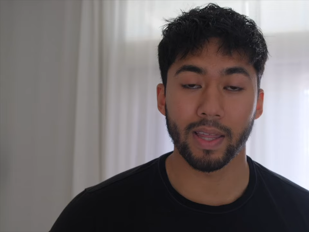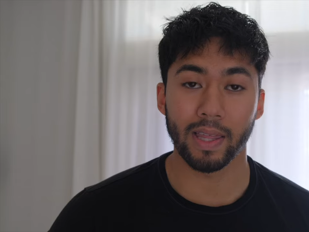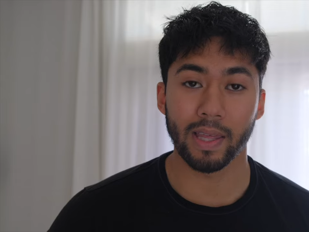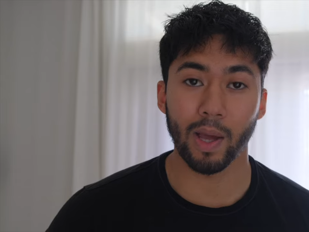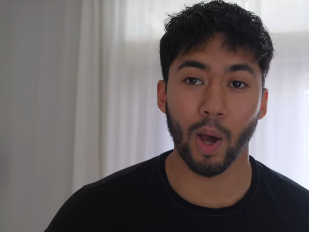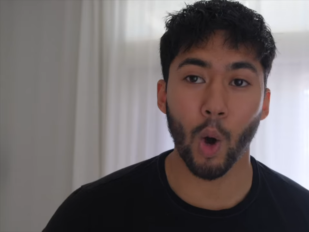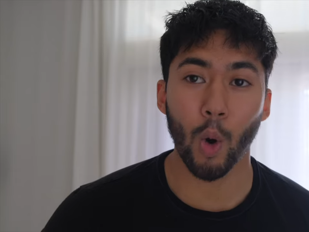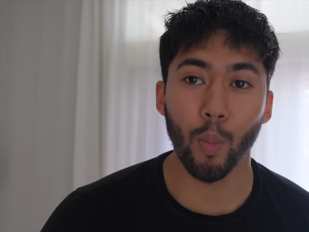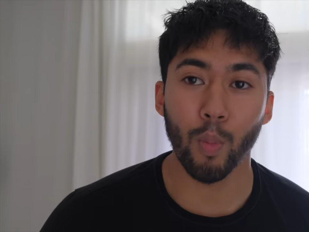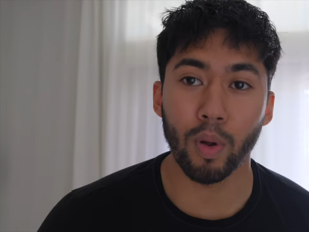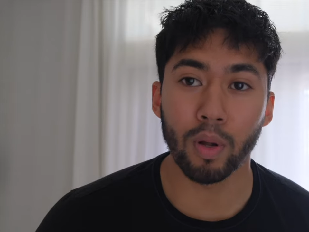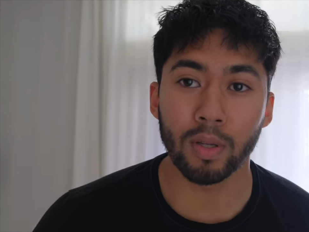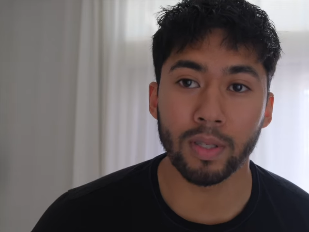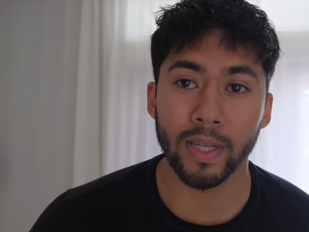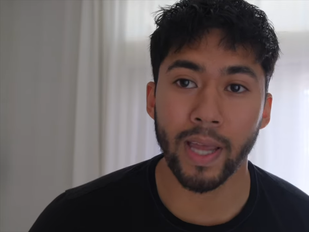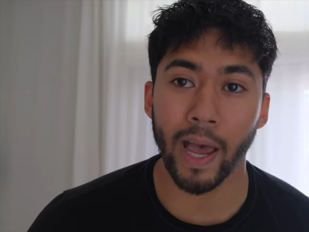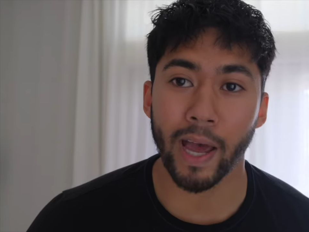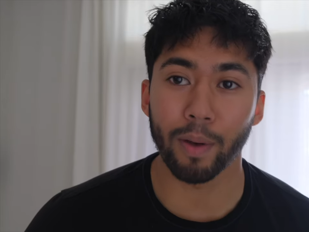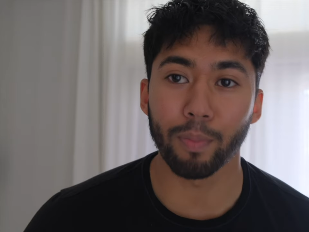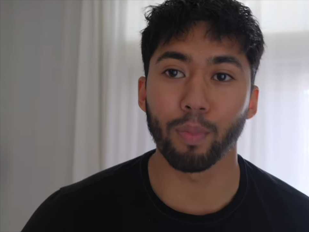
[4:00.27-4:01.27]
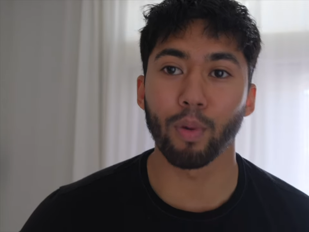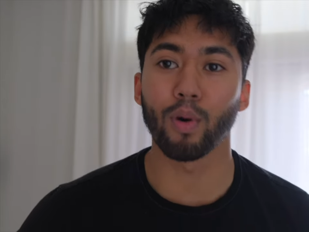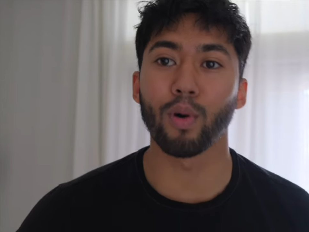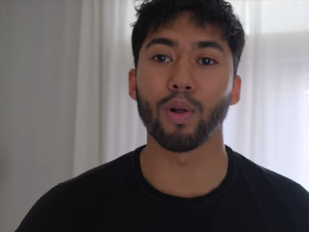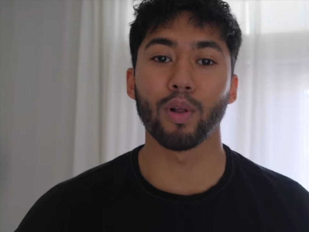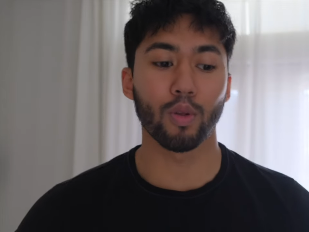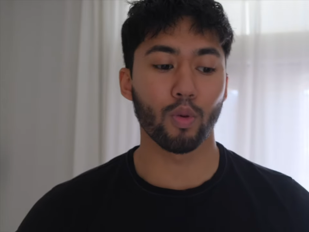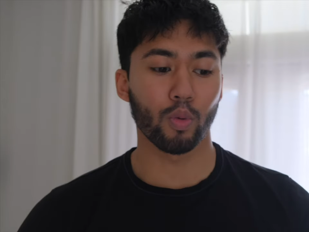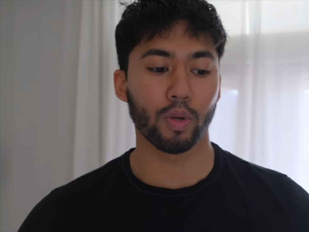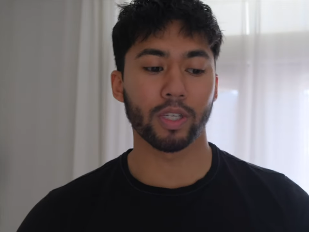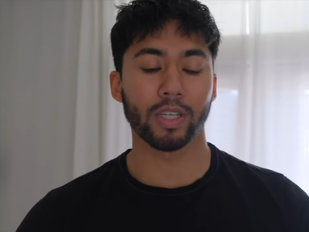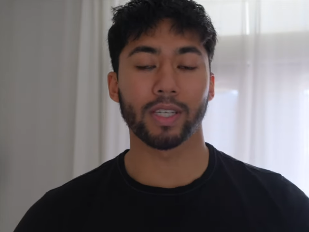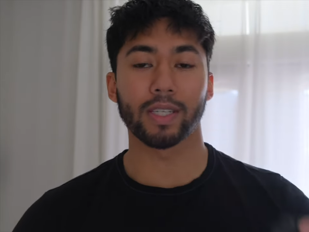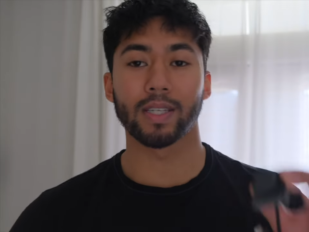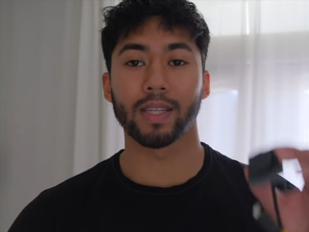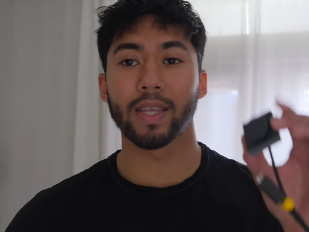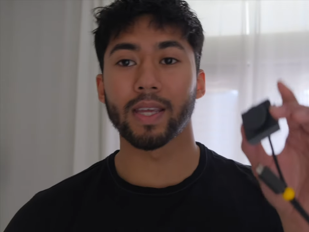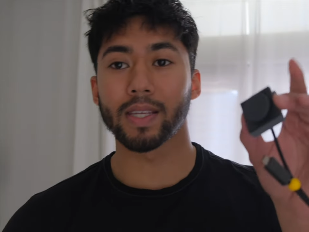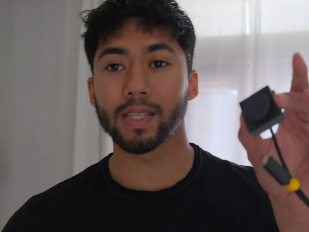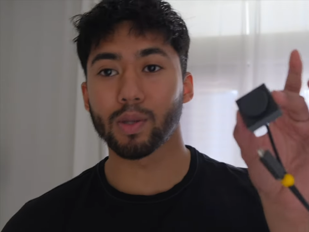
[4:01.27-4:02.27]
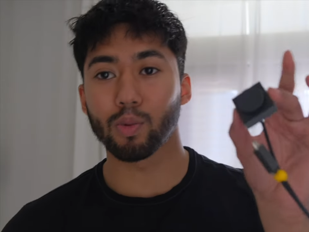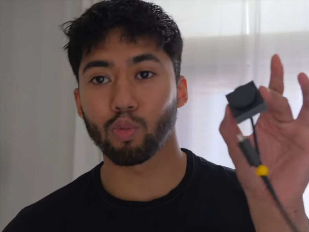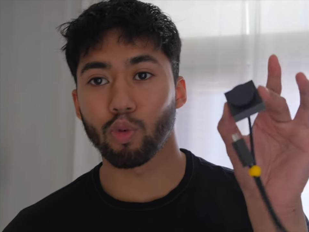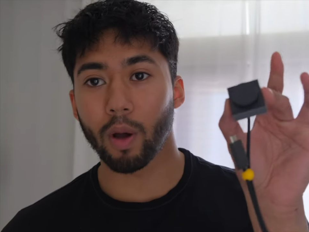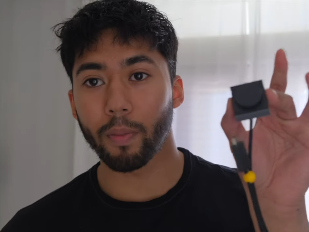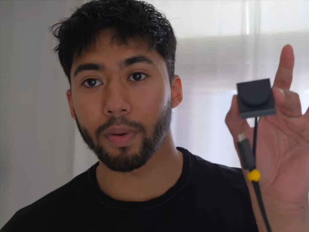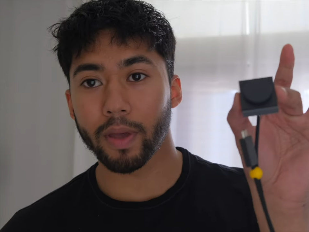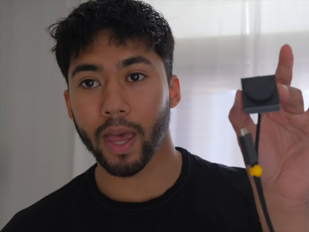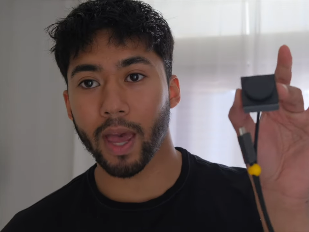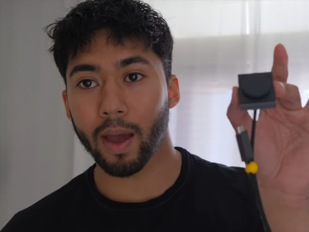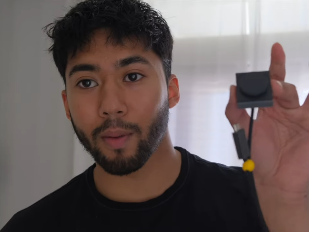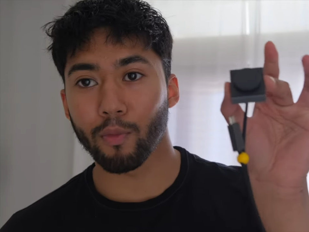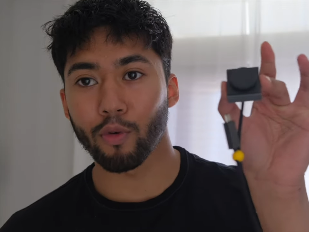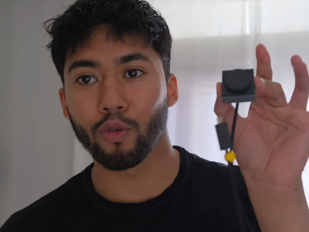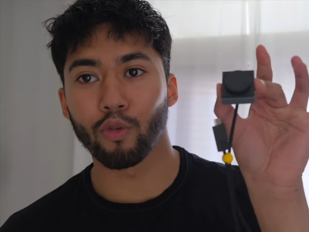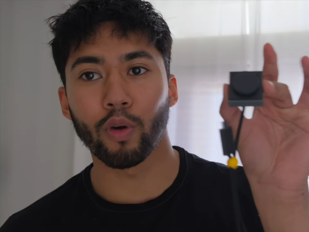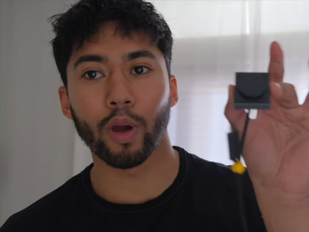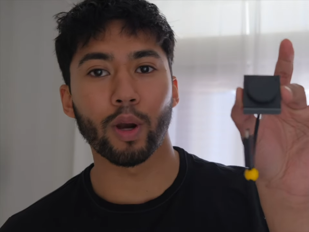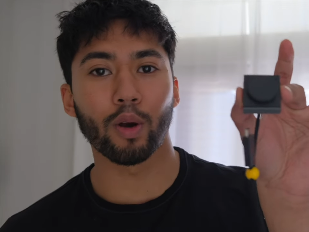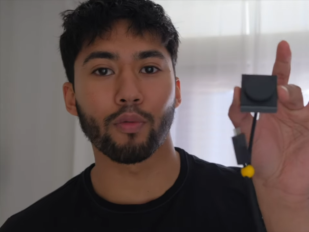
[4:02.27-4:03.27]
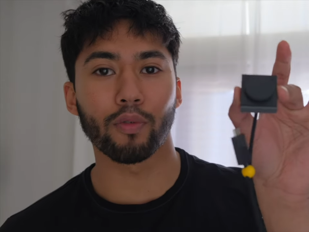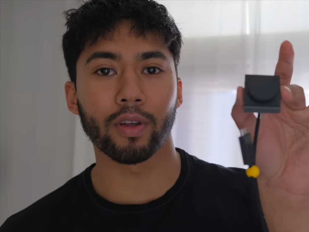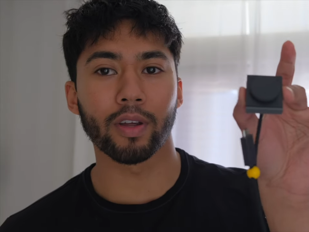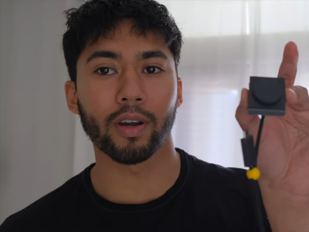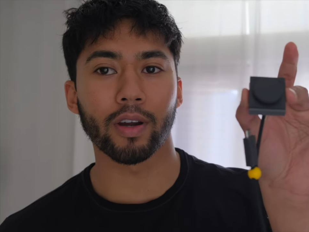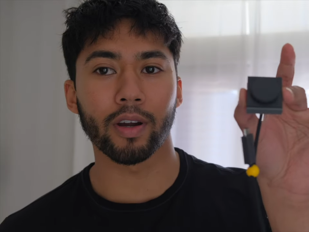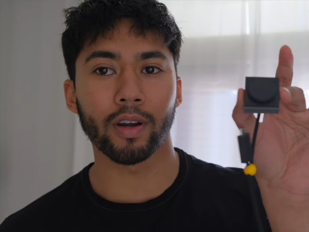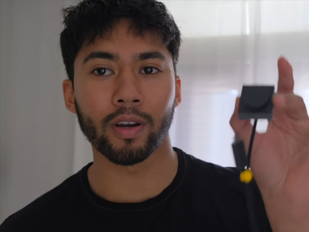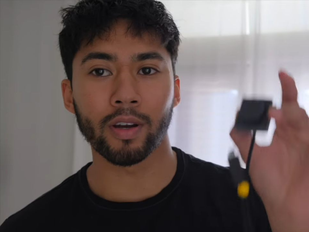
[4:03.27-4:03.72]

the Opal Tadpole, which is this webcam right over here.